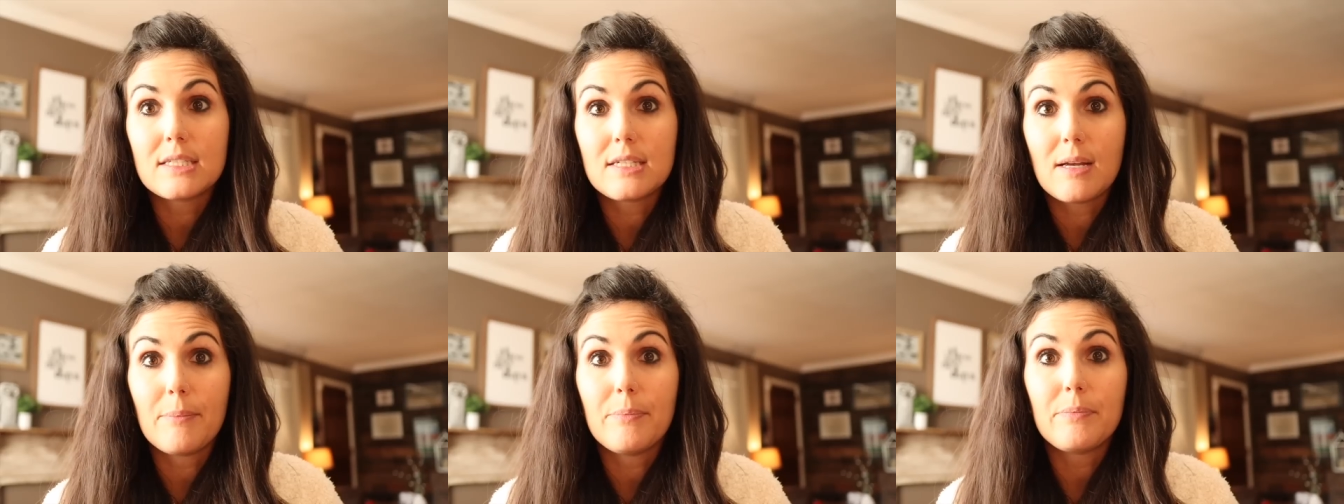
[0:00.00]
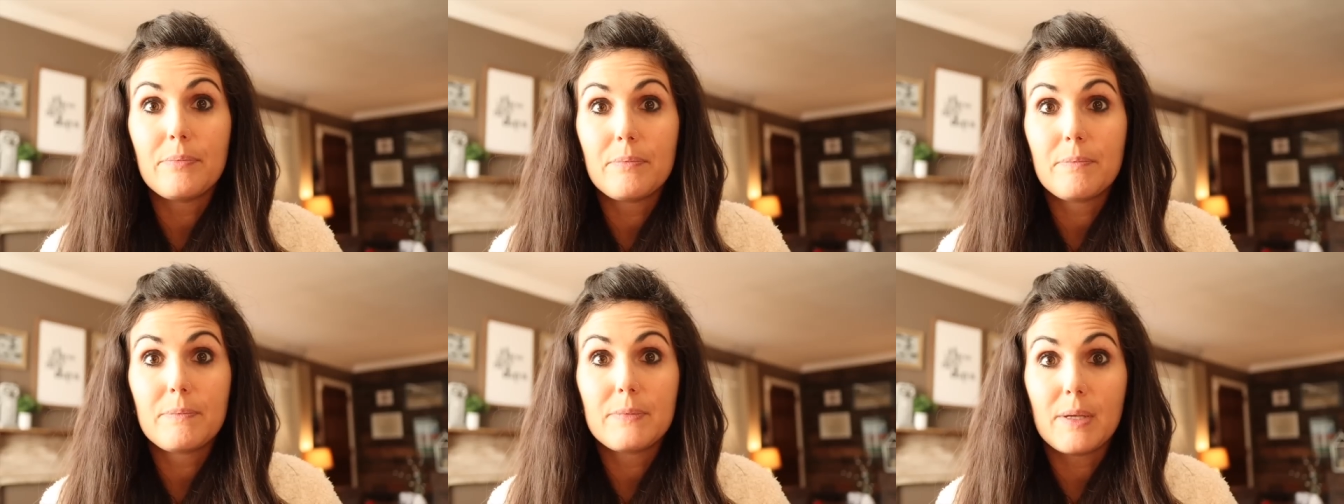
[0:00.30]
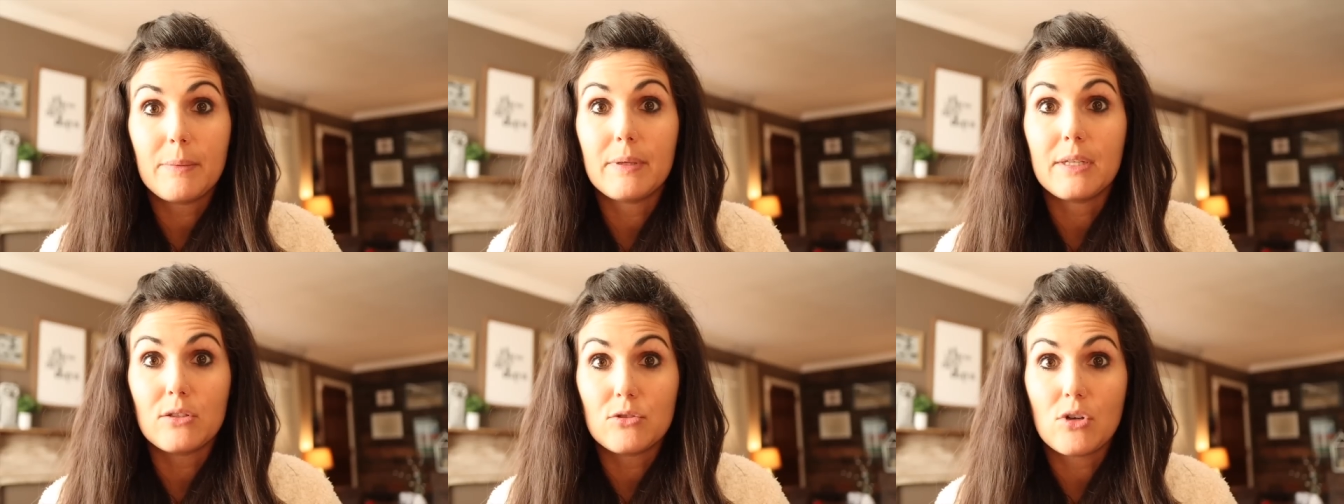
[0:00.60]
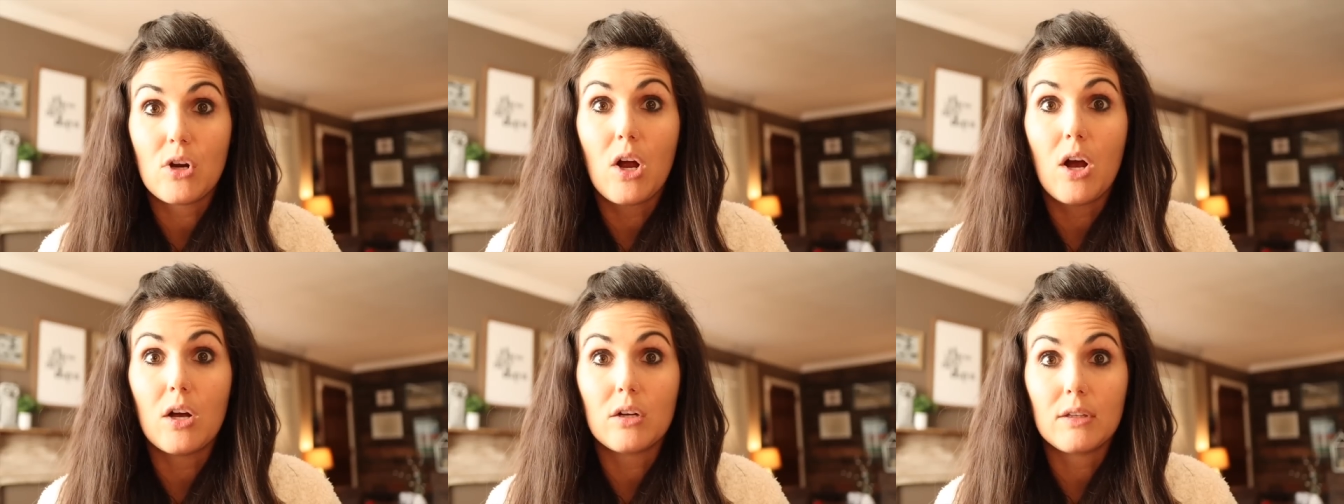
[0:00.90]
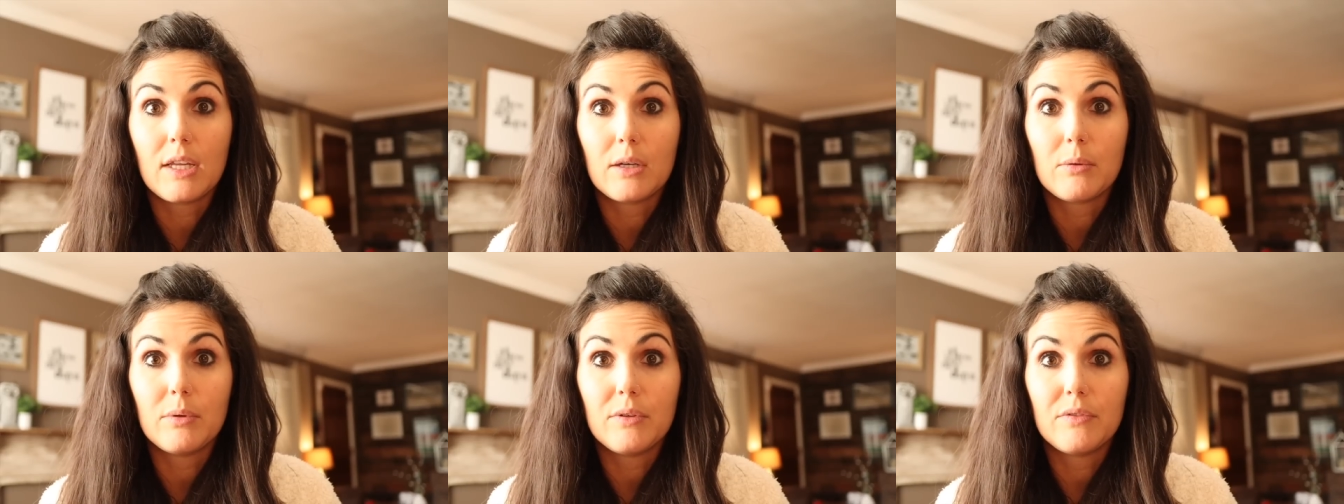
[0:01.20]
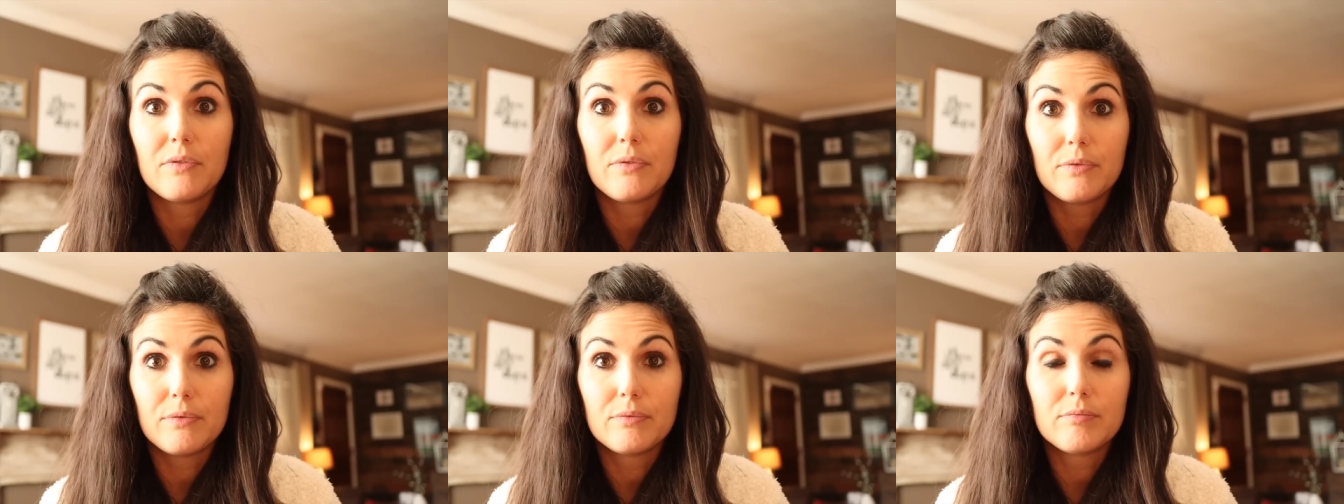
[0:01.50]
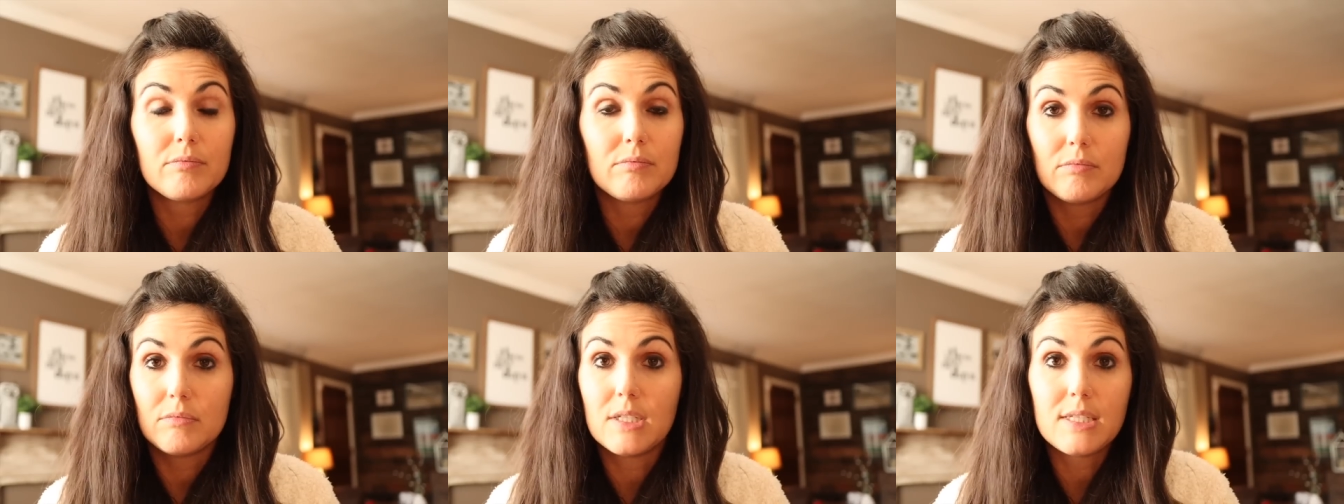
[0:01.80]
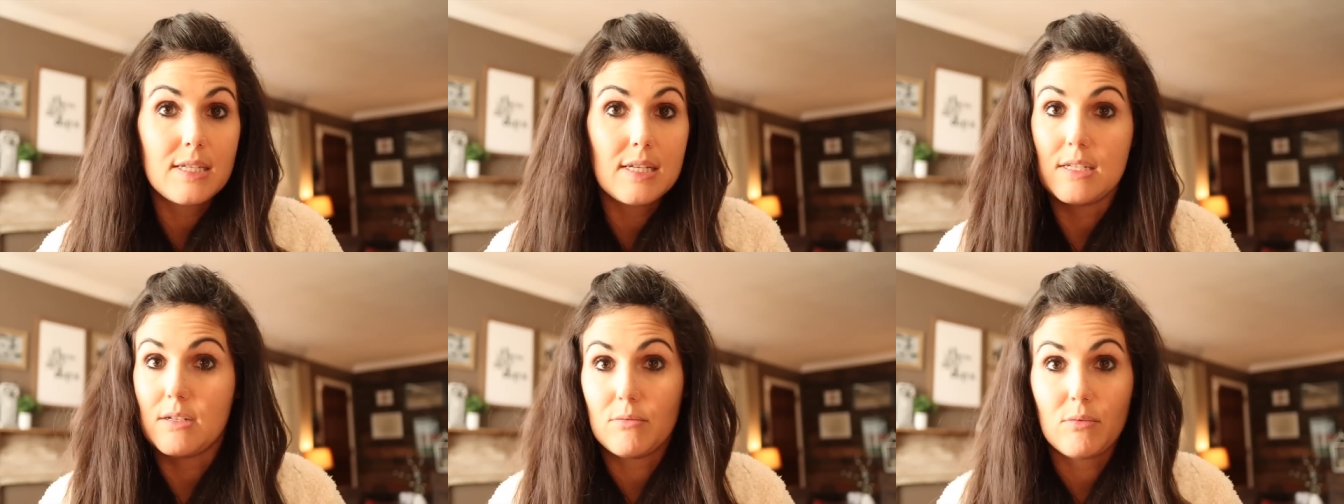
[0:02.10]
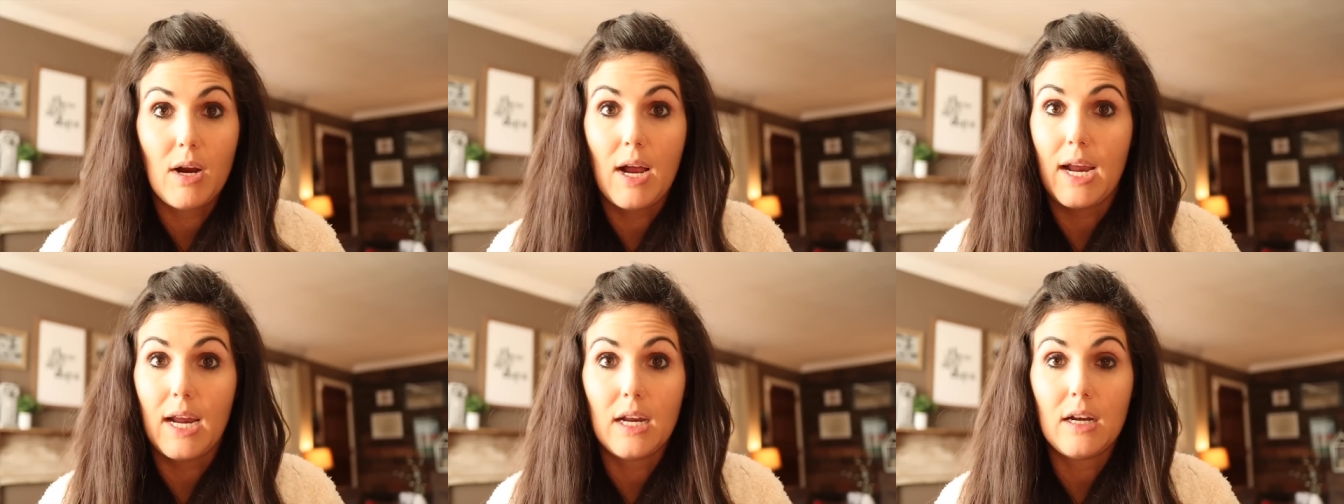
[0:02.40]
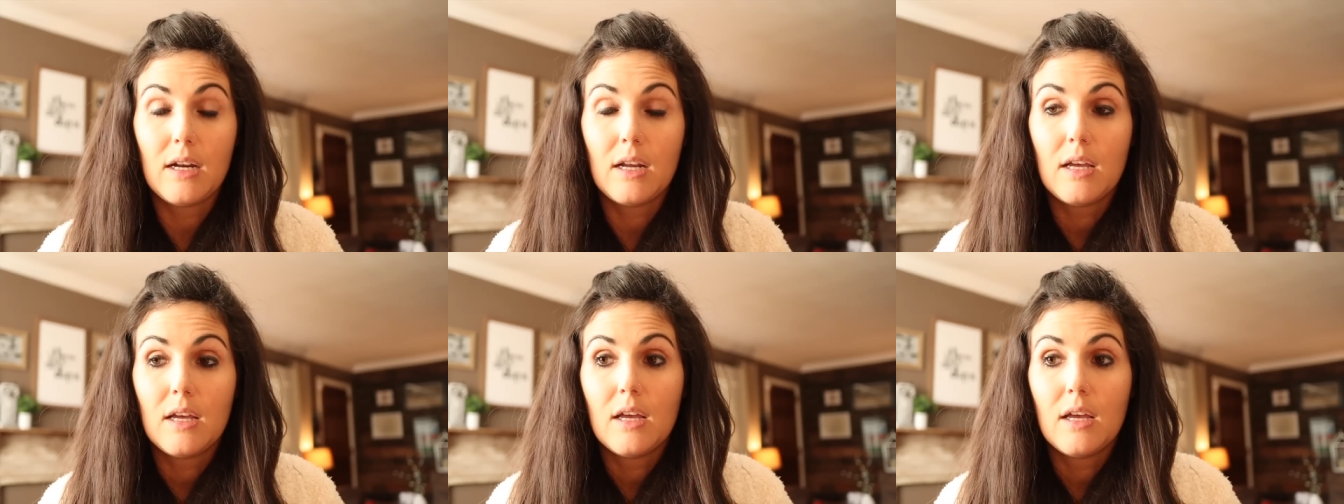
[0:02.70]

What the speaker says: something's wrong. Like this isn't right.